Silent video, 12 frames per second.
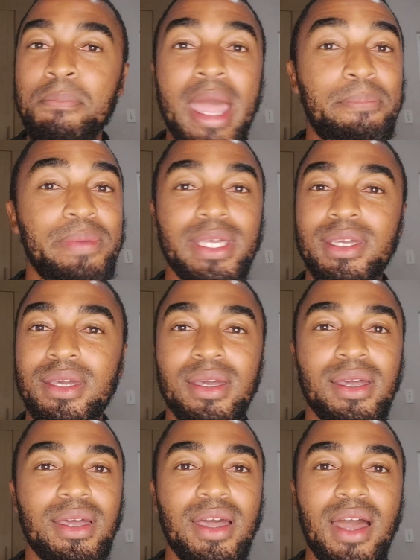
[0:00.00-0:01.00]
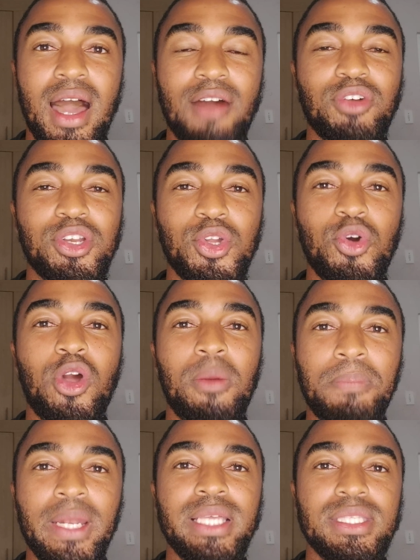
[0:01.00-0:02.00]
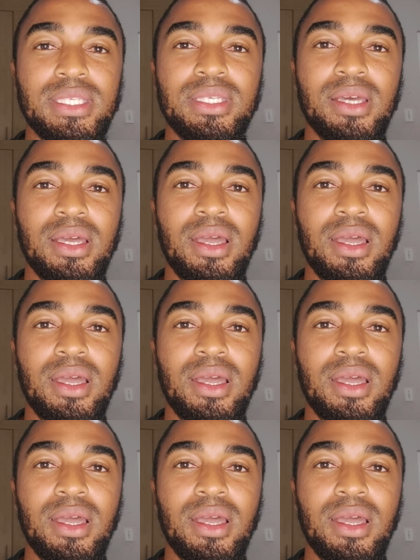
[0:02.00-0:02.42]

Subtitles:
I'm happy. I've got no complaints.